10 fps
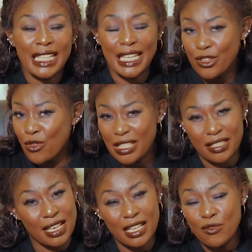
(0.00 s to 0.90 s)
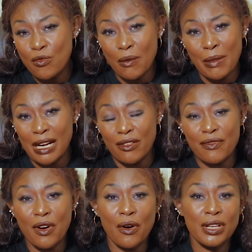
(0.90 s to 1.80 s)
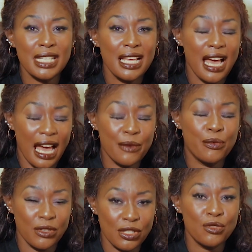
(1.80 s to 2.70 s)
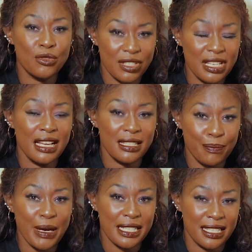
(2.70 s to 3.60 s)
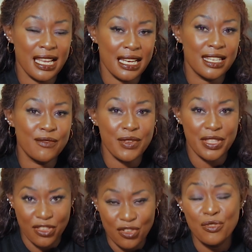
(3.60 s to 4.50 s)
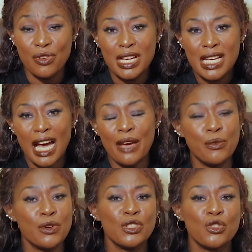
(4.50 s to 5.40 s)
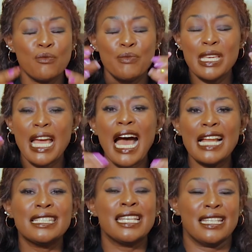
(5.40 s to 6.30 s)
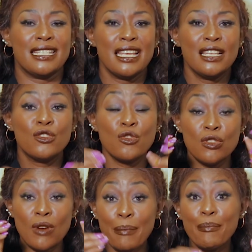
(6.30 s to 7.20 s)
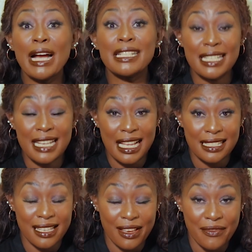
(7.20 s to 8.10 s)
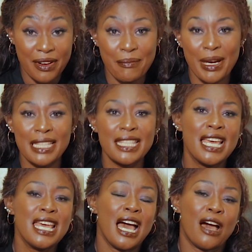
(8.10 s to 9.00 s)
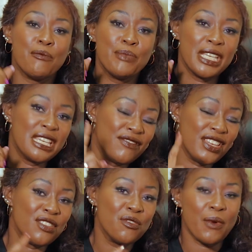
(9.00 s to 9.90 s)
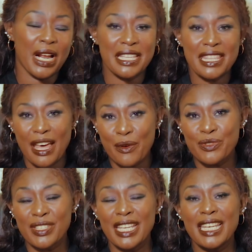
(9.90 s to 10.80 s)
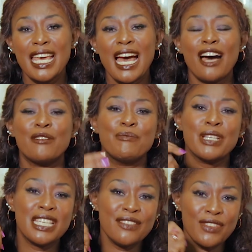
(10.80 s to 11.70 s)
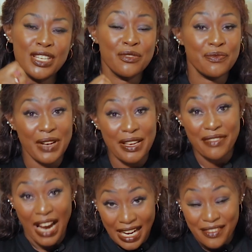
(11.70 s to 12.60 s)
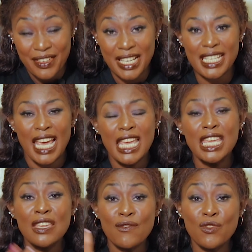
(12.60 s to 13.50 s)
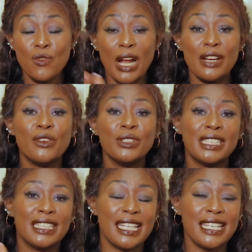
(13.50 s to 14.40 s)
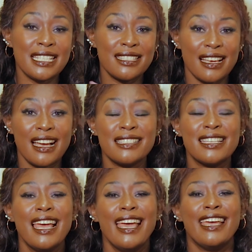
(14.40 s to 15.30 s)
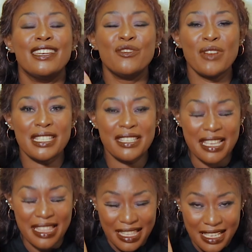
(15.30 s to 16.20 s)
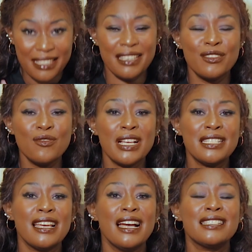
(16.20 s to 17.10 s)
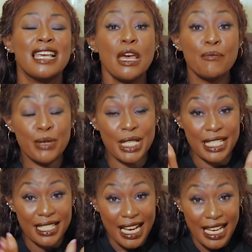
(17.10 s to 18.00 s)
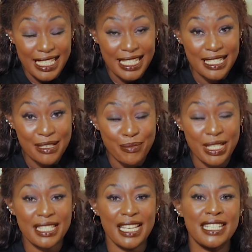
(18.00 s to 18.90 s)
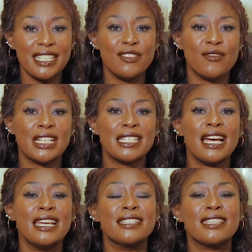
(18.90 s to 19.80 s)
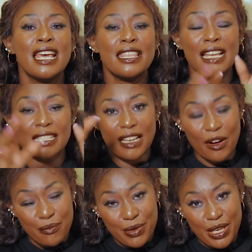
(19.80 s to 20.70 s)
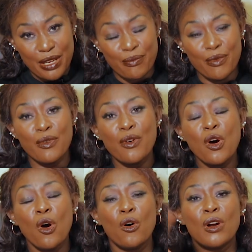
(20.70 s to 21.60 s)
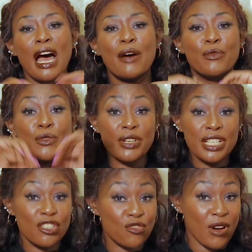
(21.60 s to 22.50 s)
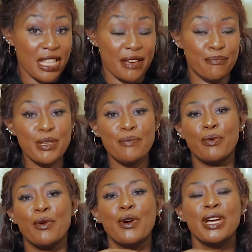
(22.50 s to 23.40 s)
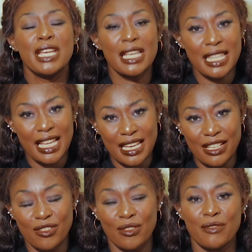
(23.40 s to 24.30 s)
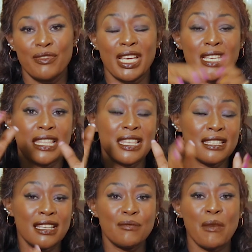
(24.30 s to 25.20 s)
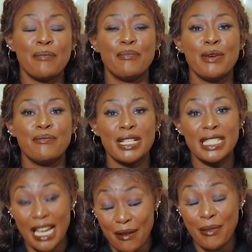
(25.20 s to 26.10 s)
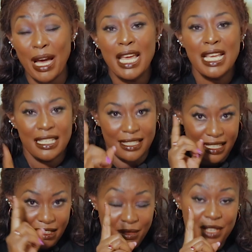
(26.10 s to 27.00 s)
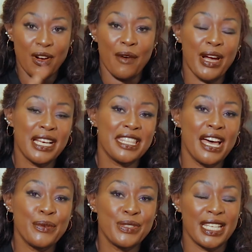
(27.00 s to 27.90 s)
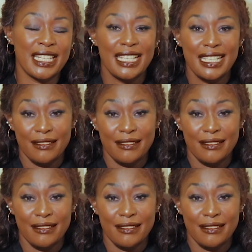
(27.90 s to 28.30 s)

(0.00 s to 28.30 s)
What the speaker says: And you are saying, woman of God, I want to start partnering with you. I want to be added to your partners every month. I'll be giving you 1,000. I'll be giving you 500. If you are not in any church and you are saying this is your church, please kindly be sending your tithes, that I'll be able, or I will reach to other people in the nation of Kenya. This is my PAYBILL number. Send me your 1,000.